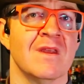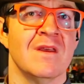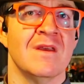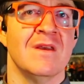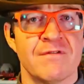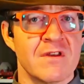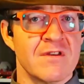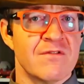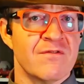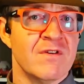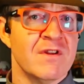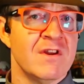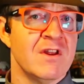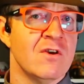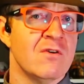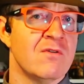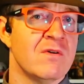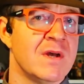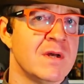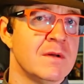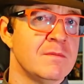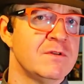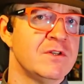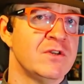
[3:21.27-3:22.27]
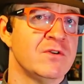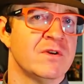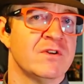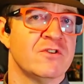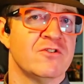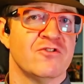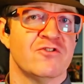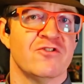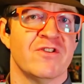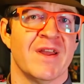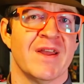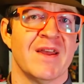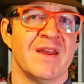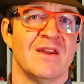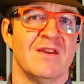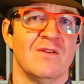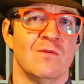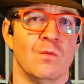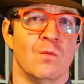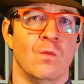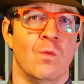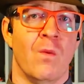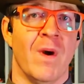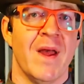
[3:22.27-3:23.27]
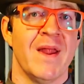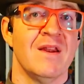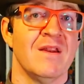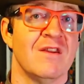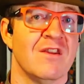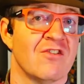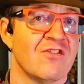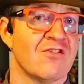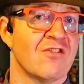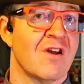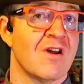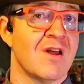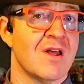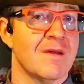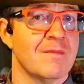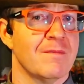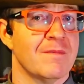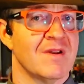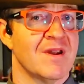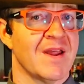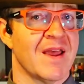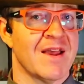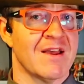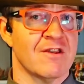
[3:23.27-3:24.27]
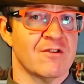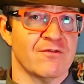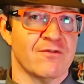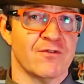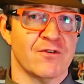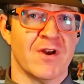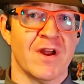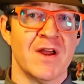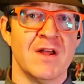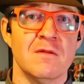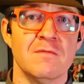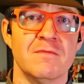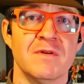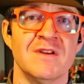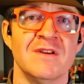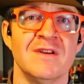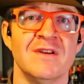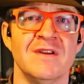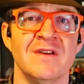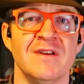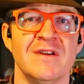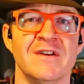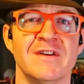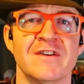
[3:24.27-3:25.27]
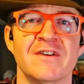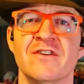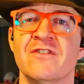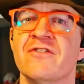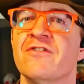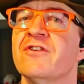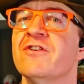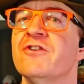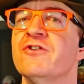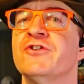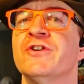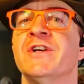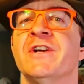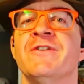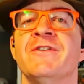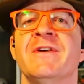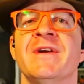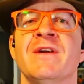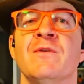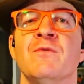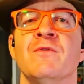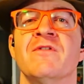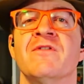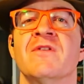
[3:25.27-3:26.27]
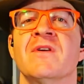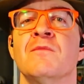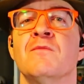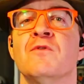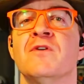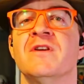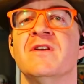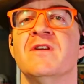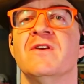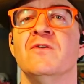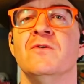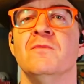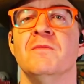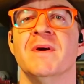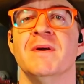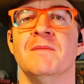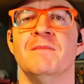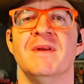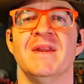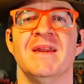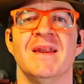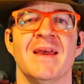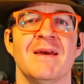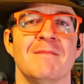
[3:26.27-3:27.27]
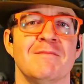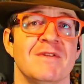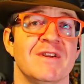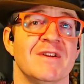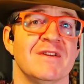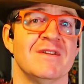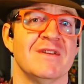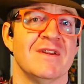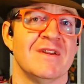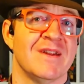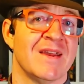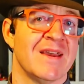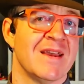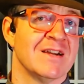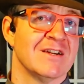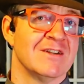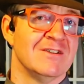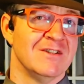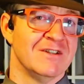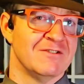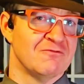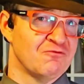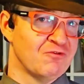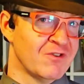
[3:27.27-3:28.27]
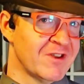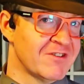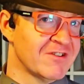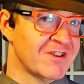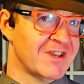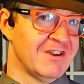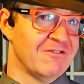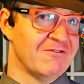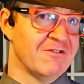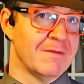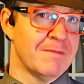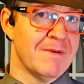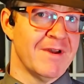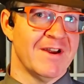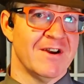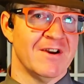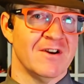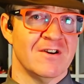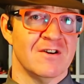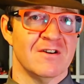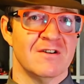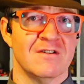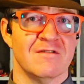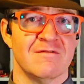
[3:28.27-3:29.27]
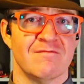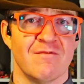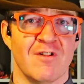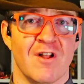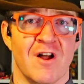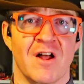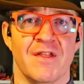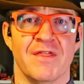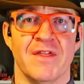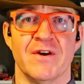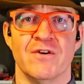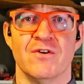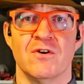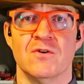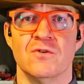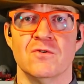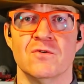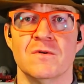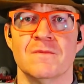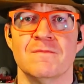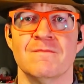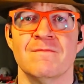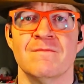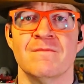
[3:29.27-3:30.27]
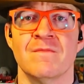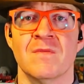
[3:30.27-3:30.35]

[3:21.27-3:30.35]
If this video helped you understand when to stop and ask for help, consider sharing it with someone who might be tempted to tackle a risky repair on their own.